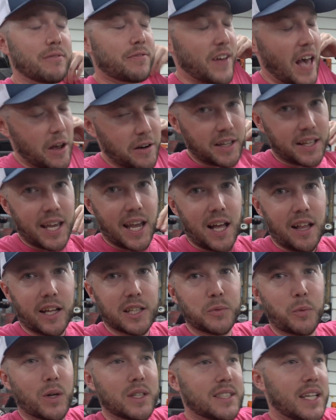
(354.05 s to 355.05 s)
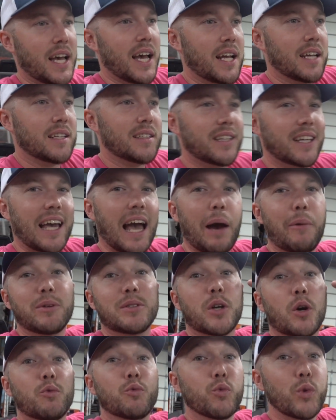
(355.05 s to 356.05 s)
found a KLX 110. The guy
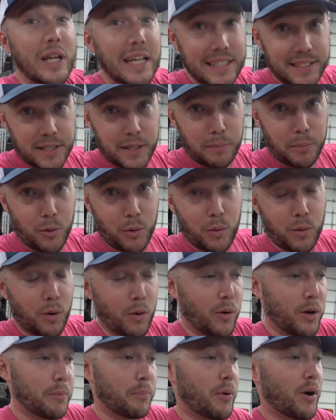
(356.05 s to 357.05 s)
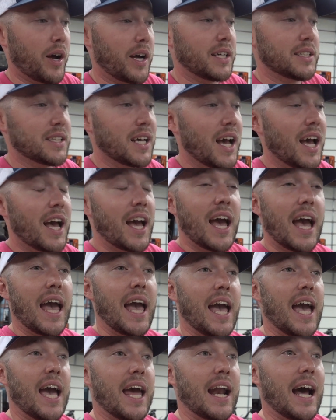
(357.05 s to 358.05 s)
was reasonable on price,
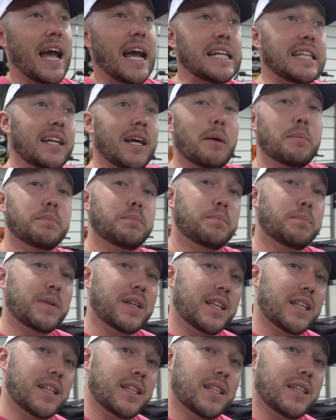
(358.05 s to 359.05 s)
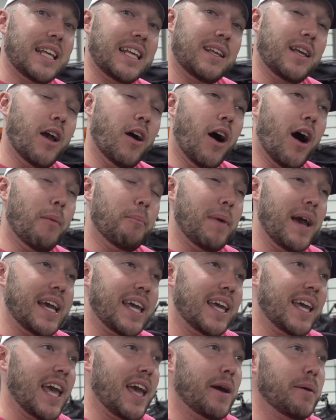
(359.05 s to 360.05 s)
and I ended up
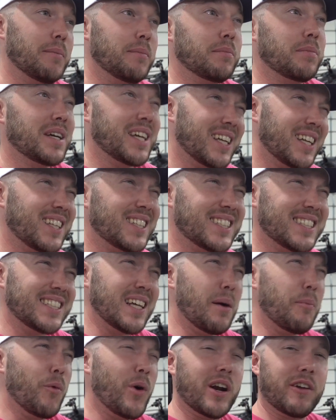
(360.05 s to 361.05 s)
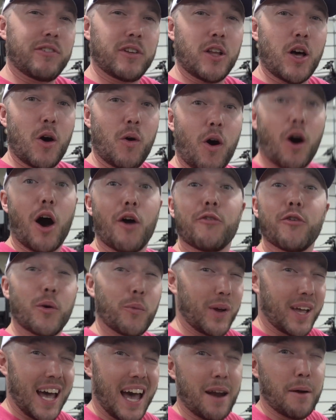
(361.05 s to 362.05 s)
making him somewhat of a low offer,
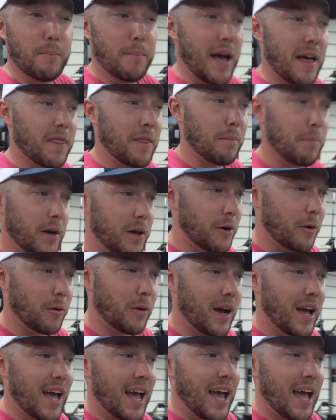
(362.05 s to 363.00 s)
and we kind of met in the middle,